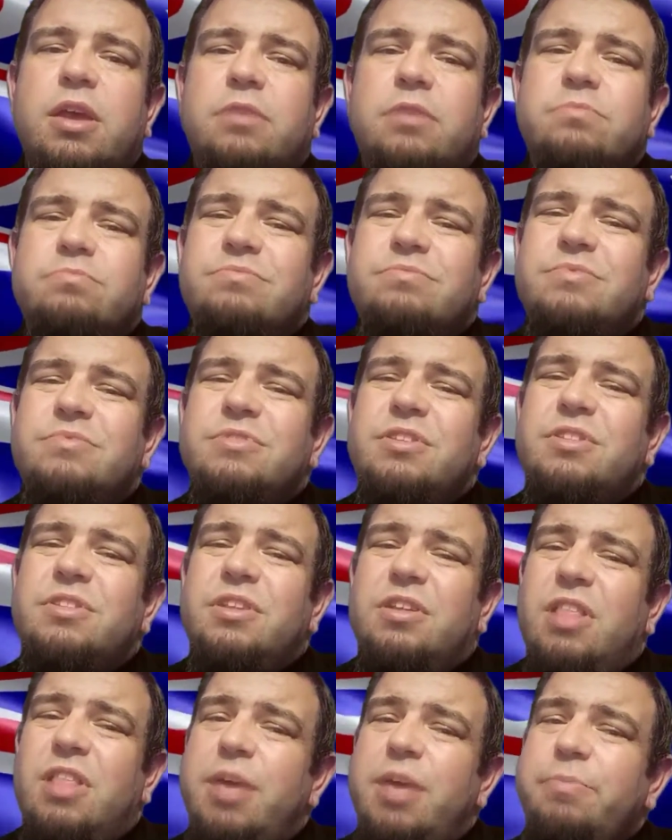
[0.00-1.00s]
Now,
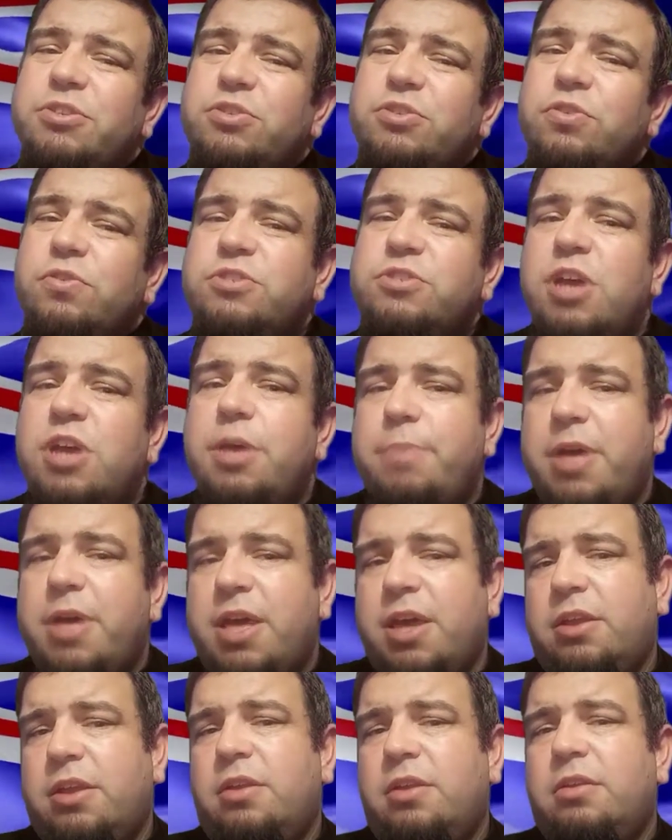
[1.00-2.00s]
the claim is also
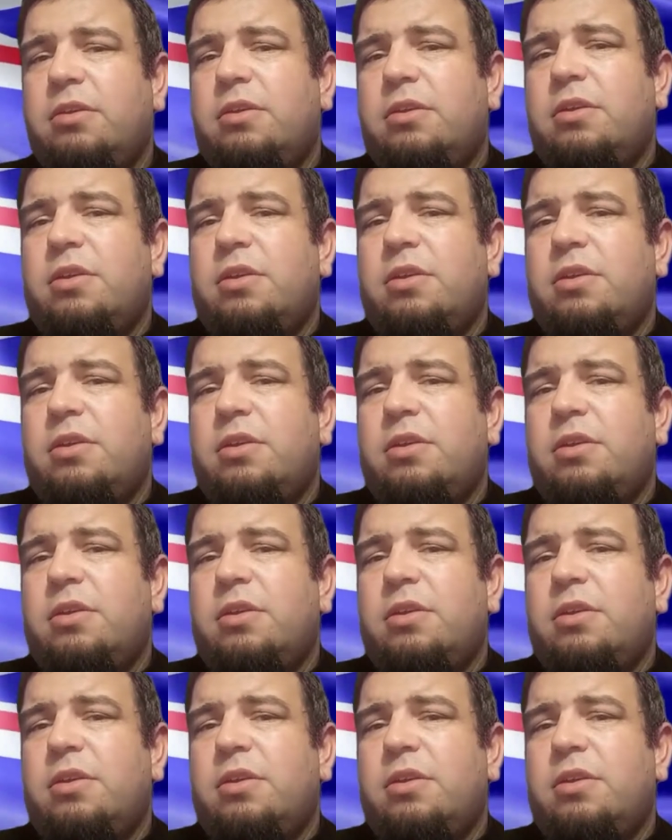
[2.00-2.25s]
made